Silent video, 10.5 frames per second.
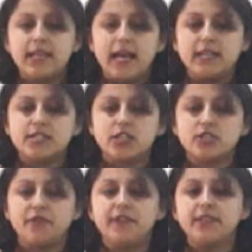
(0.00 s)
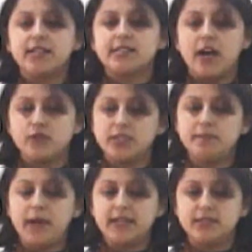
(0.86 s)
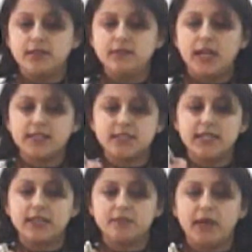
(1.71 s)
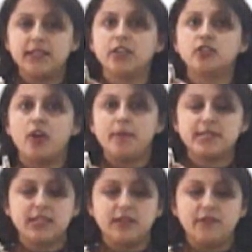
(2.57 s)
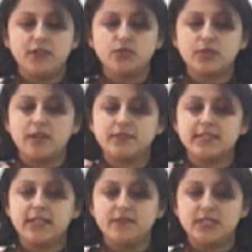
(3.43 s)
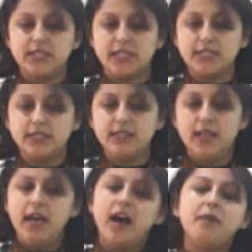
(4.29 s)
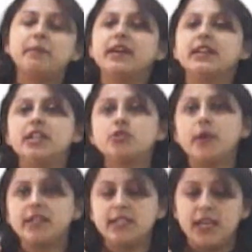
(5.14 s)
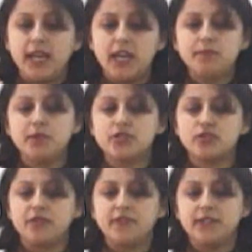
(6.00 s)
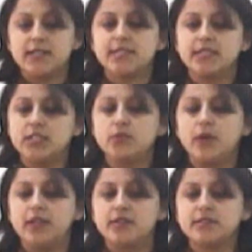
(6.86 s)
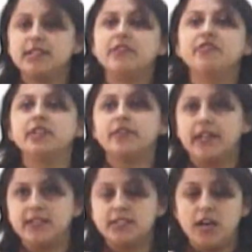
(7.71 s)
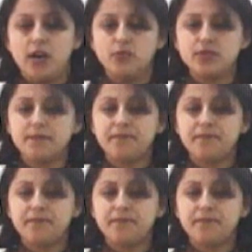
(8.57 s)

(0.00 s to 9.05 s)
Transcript: analysis of India's housing pattern undertaken by the Economic Survey 2017-18, a merely 28% of India's city dwellers live in a rented house,